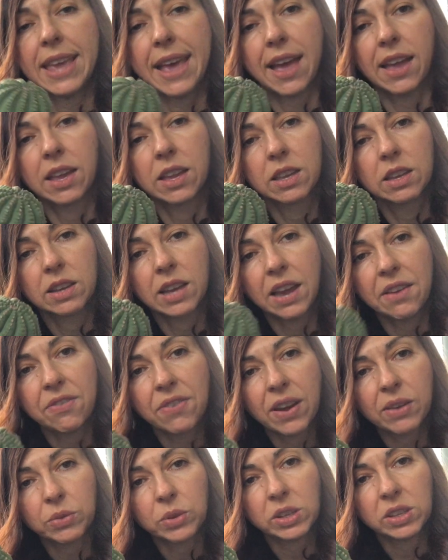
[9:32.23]
Yeah, I
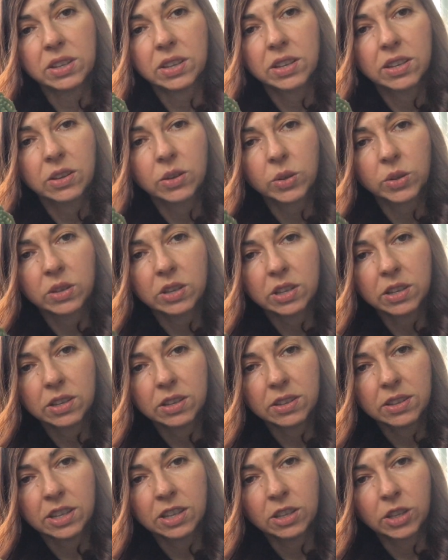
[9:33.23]
found it
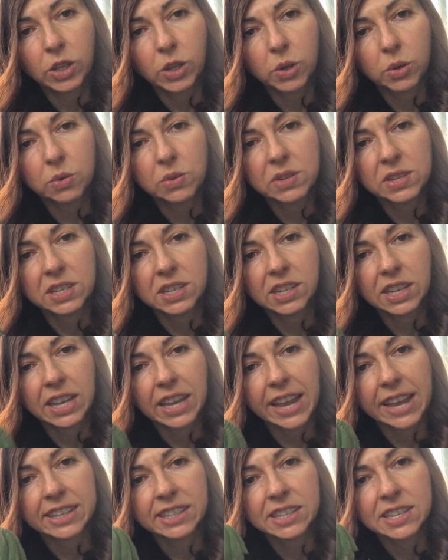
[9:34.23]
in Lowe's in a
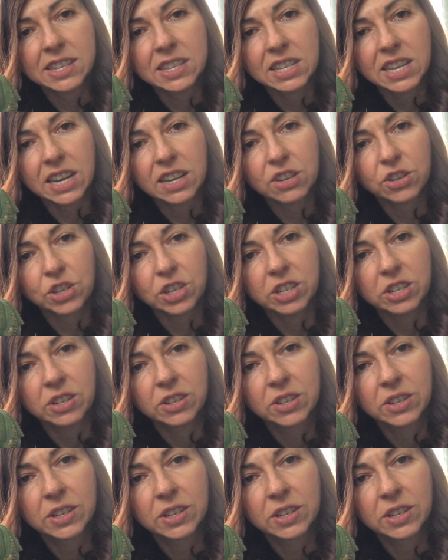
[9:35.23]
cactus section.